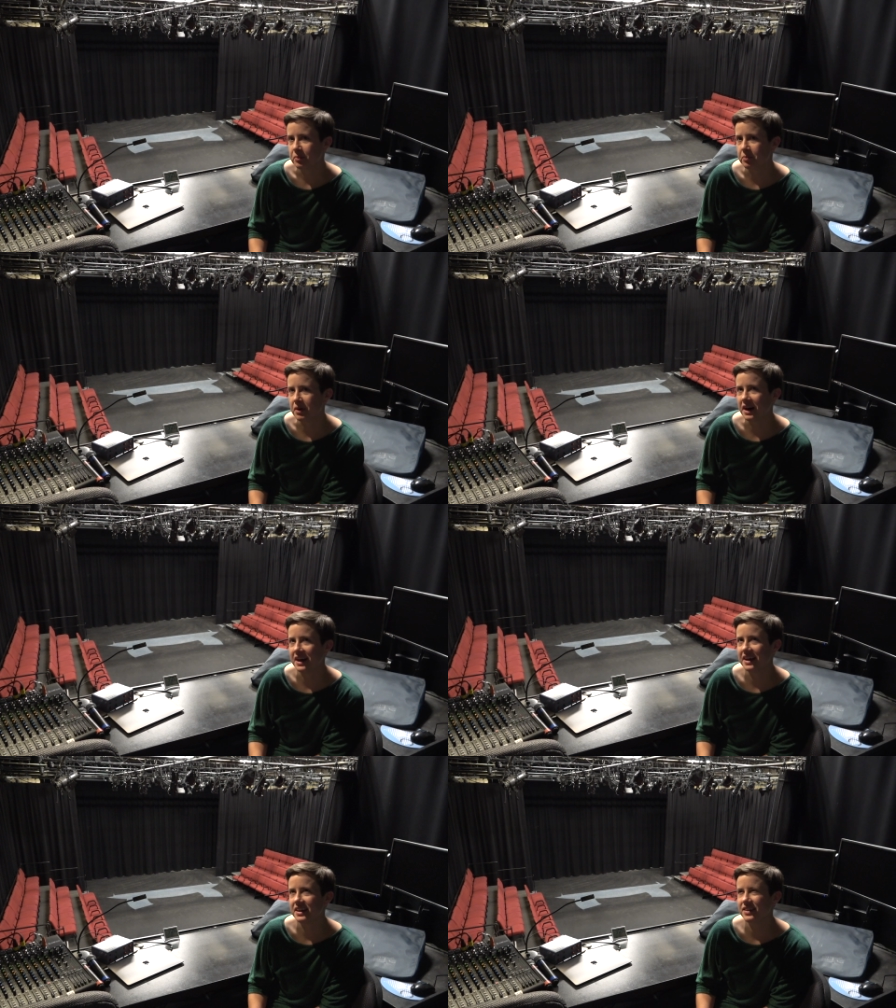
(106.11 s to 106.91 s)

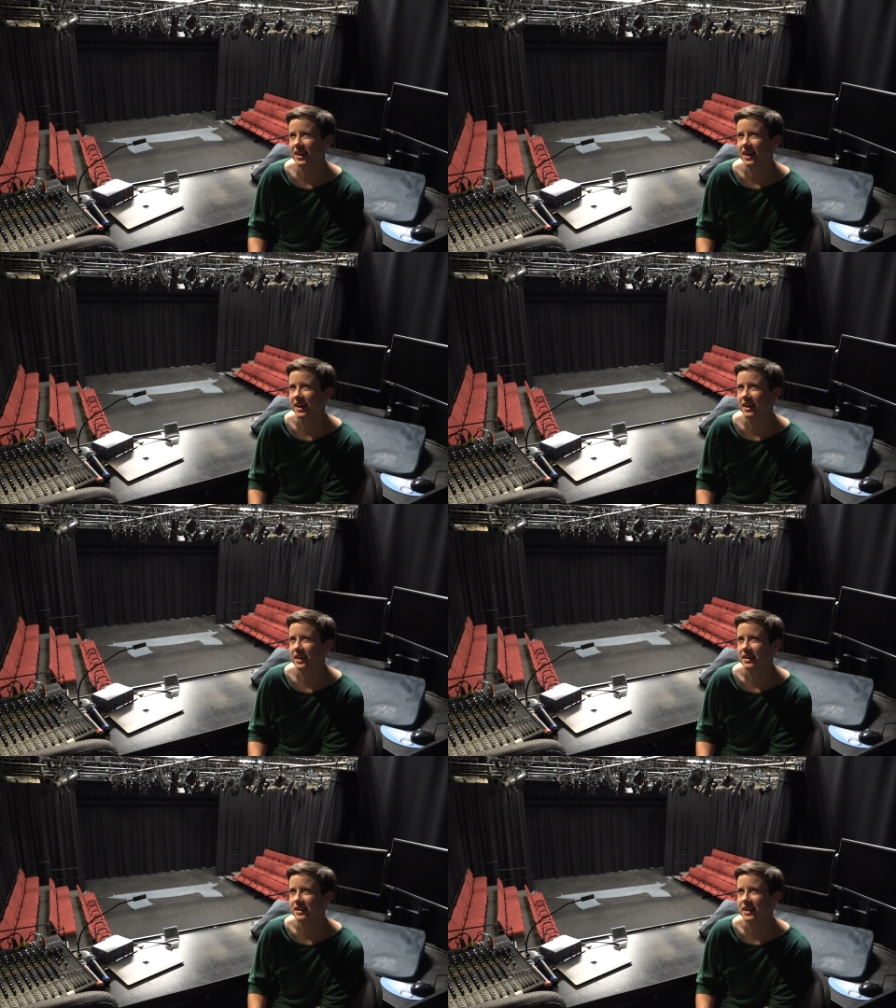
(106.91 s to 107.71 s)
My, like,
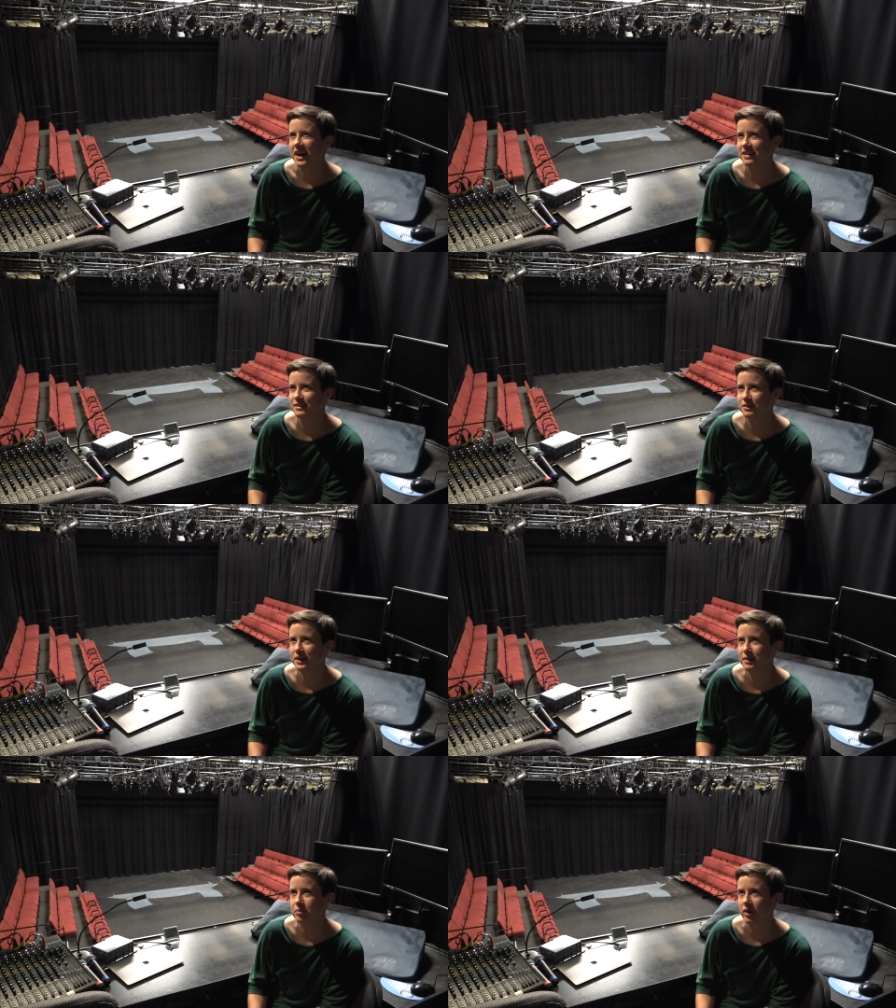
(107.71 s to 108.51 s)
9th
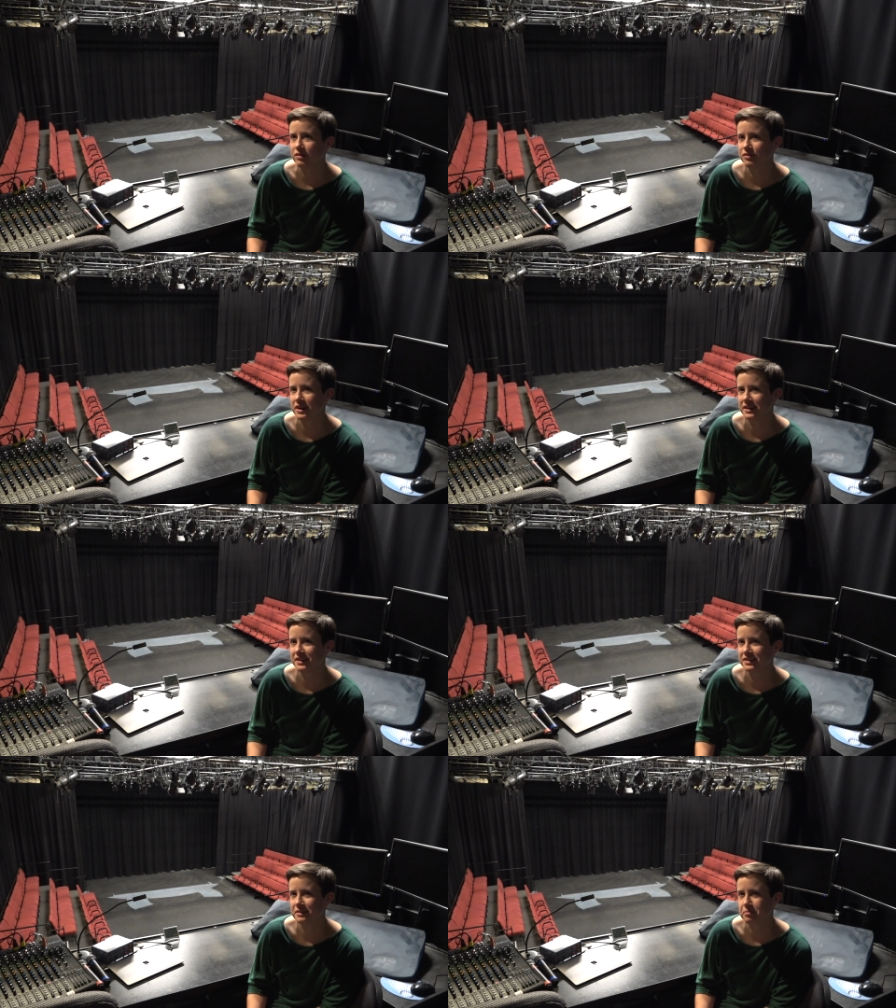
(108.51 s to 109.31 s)
grade
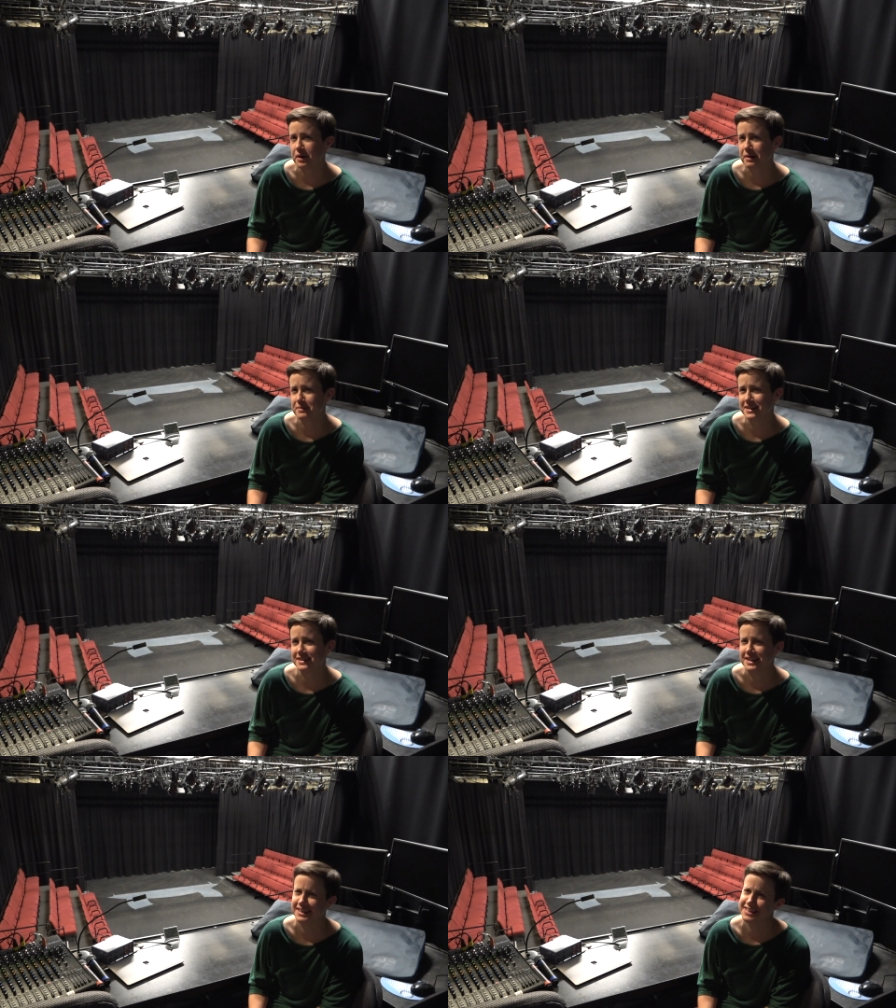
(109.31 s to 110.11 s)
boyfriend bought me
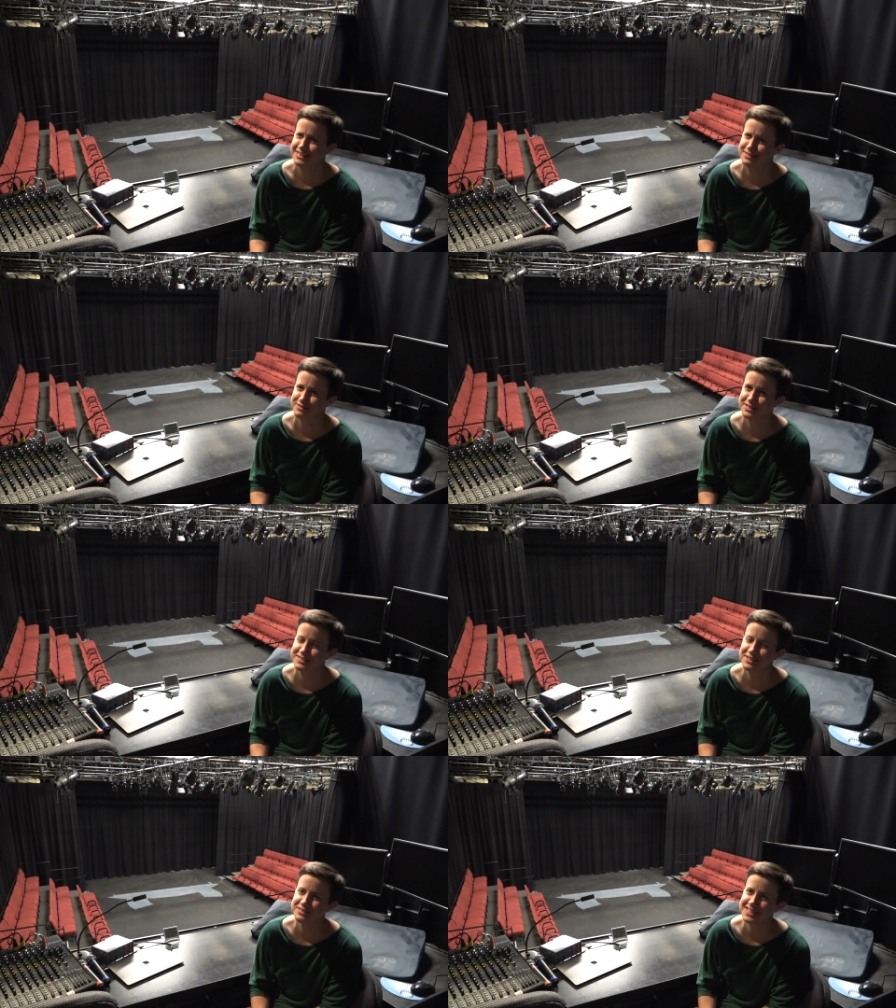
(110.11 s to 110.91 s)
tickets for us
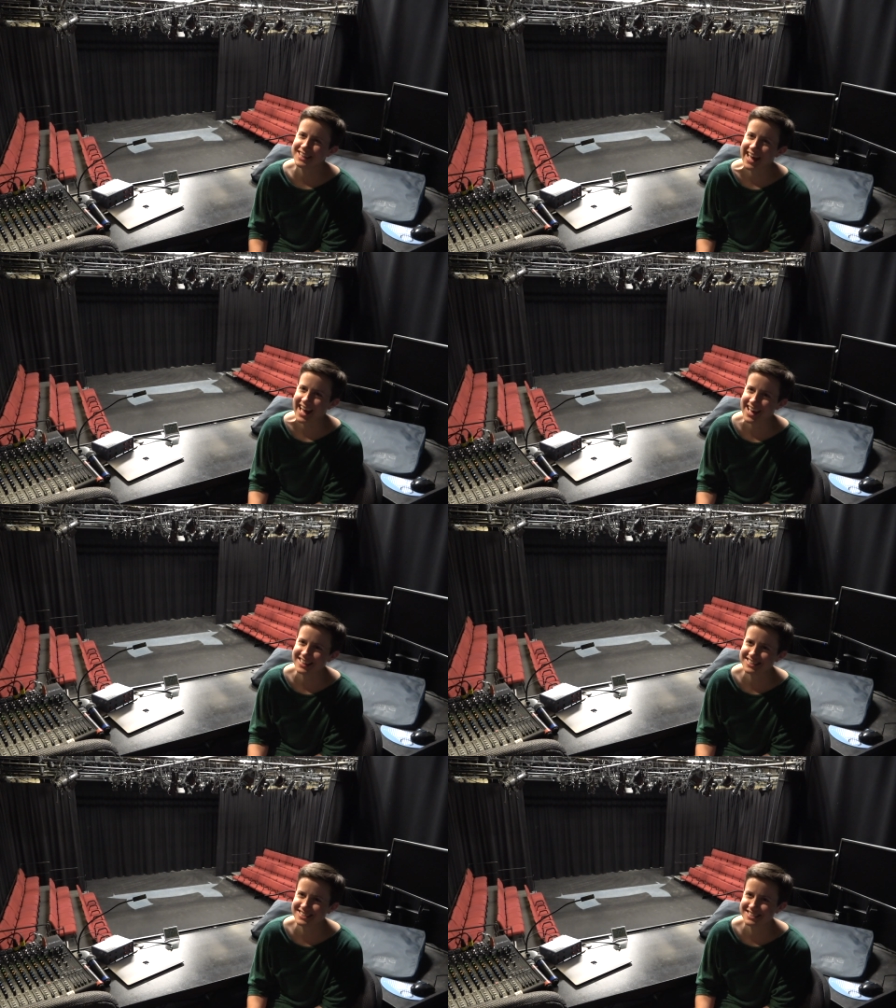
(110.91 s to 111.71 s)
to go see
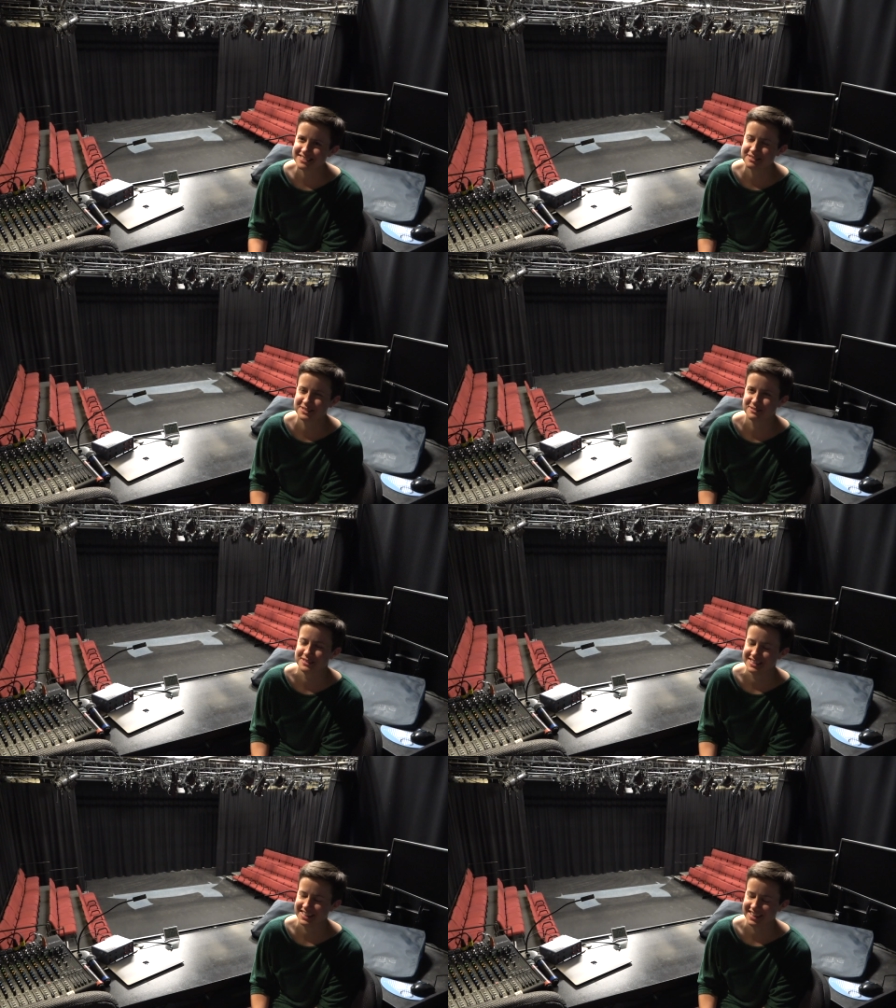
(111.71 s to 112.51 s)
Cats. It was
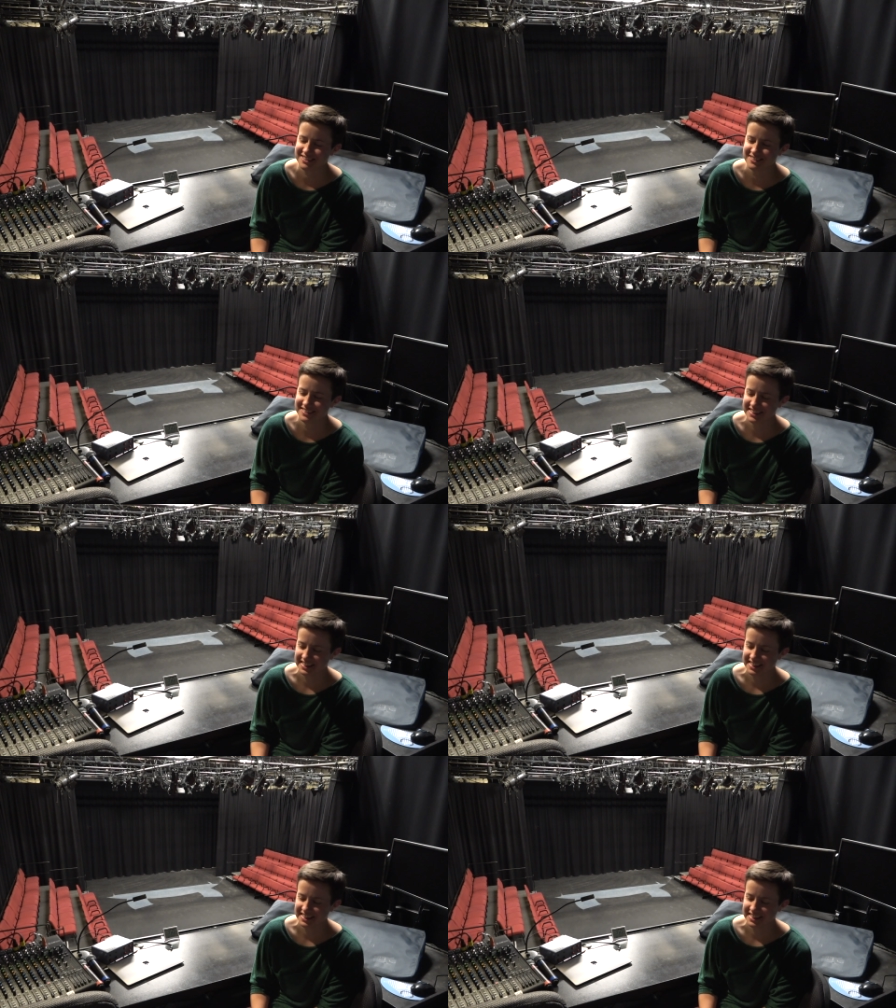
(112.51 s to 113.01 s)
really cute.